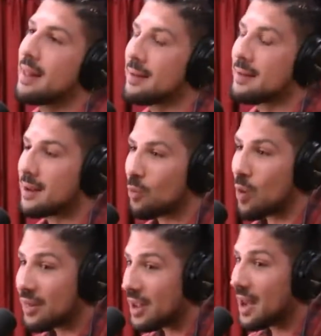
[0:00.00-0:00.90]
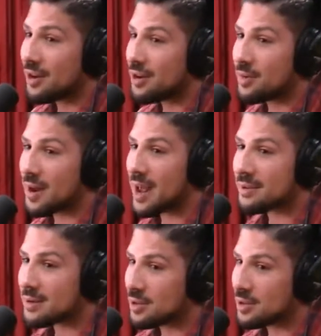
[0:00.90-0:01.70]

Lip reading: That's like what they got to do next.